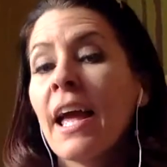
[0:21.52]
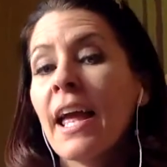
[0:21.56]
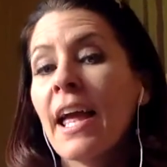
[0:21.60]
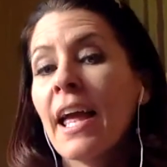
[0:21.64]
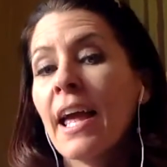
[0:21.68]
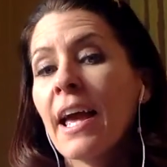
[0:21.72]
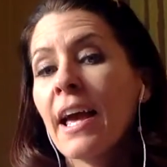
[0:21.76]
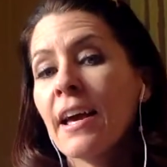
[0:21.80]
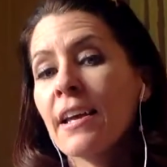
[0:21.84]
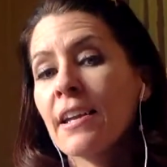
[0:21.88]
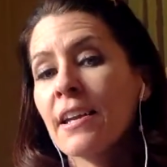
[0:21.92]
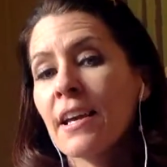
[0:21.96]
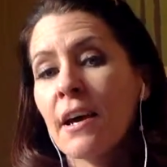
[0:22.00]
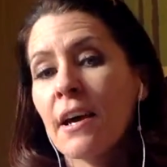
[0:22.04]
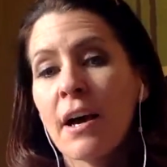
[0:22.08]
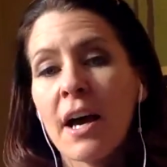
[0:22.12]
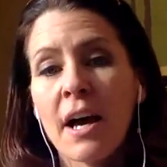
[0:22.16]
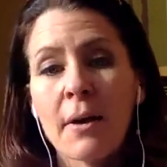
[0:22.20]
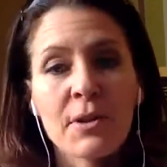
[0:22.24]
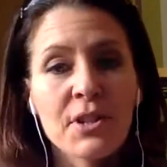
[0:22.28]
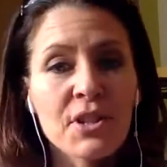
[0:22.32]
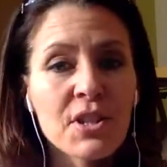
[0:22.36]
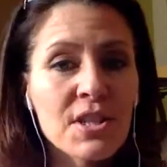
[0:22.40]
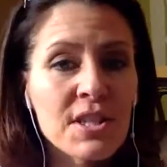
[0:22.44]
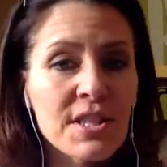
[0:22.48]
And uh, I
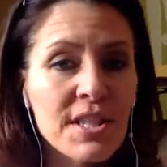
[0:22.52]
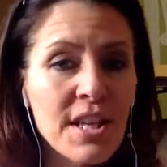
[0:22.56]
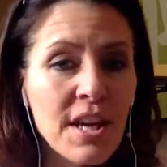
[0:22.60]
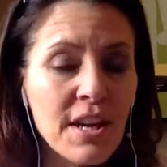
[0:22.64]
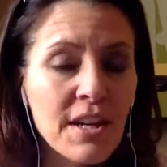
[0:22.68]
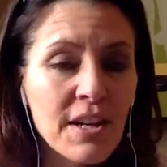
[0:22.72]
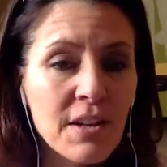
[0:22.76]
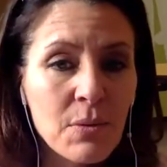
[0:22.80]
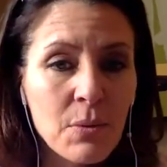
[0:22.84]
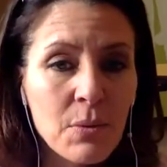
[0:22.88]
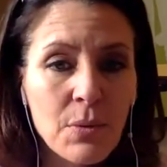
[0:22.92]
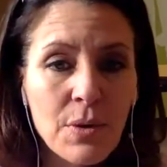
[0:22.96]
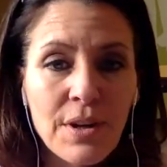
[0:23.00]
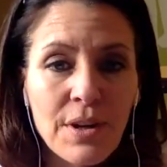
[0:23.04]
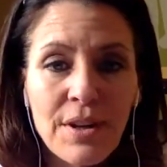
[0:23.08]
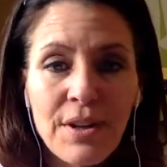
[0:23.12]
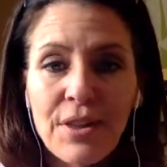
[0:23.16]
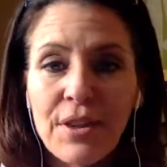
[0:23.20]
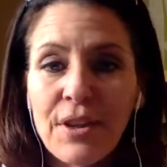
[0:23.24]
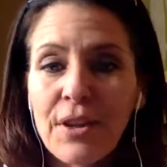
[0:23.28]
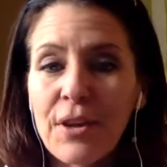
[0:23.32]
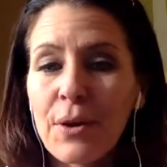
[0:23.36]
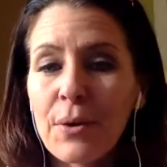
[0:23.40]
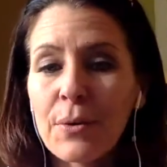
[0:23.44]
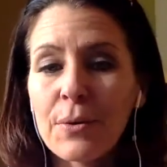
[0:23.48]
was just talking with
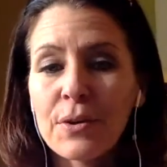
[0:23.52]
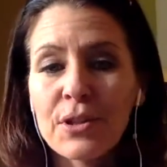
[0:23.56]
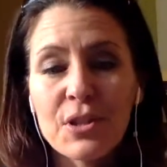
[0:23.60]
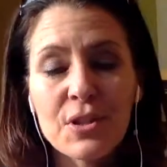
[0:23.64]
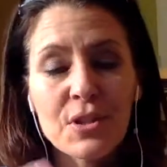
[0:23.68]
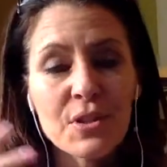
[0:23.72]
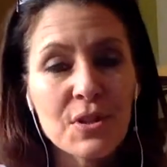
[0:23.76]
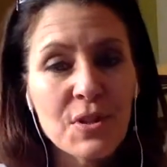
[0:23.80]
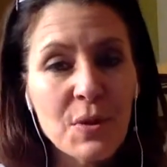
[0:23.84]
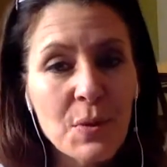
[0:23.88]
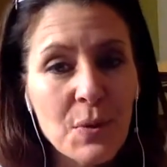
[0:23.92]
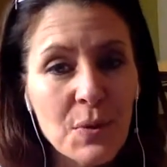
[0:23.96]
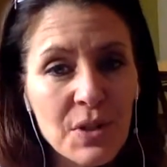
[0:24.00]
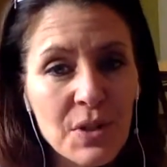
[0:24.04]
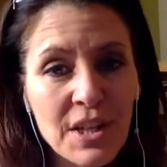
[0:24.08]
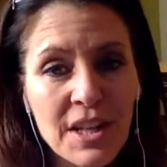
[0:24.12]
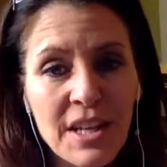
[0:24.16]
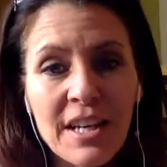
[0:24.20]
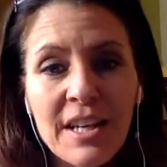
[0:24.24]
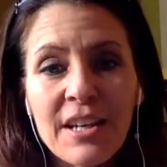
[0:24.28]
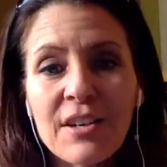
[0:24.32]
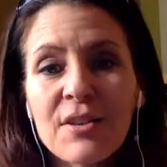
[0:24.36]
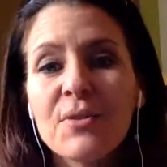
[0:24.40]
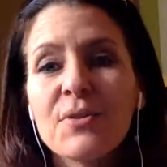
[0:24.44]
Coach Sonia,